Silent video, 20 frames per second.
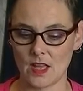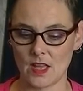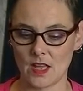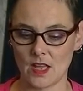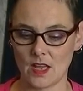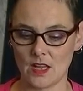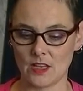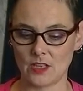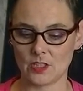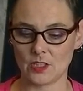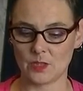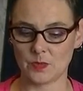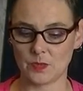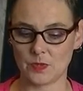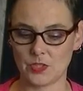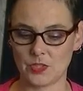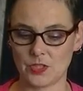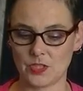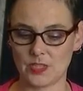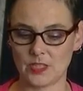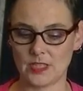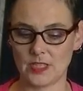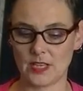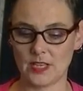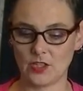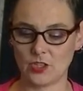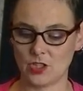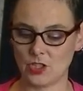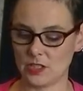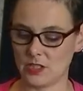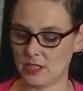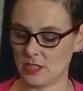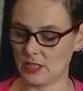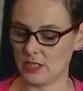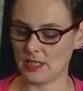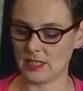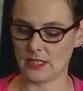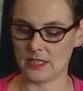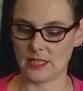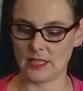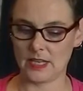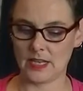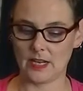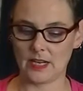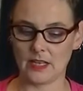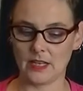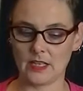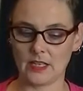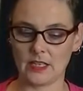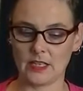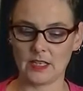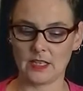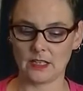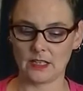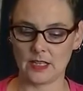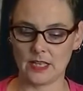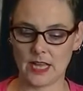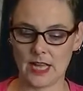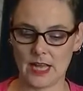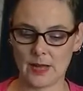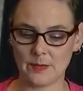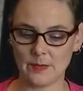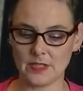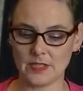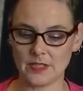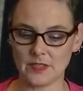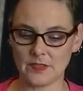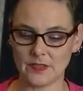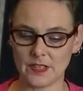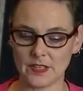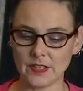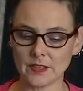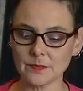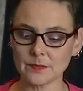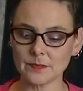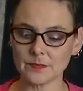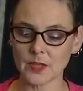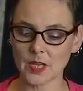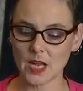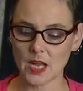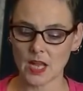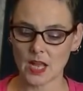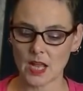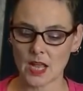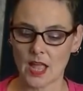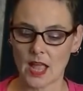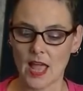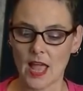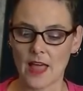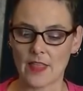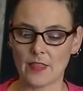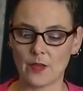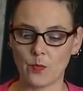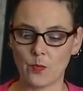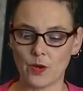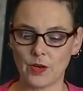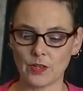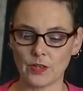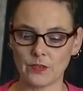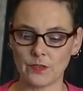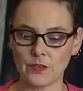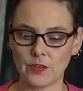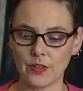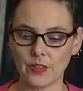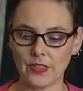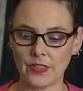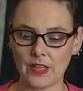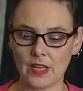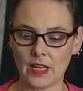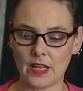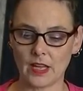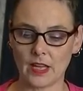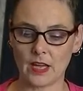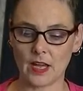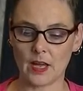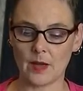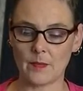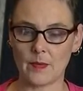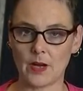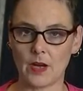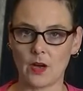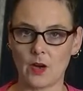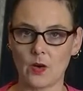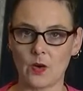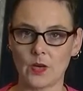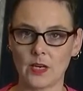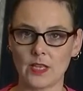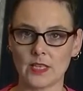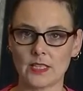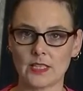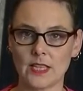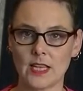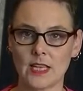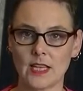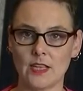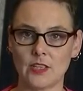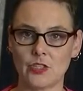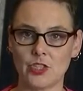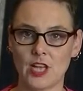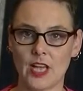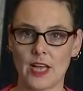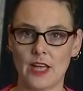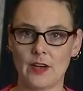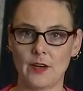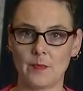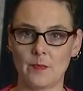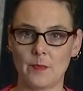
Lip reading: And you just put your intention to clear the air, to clear the atmosphere. And the wonderful thing about sage and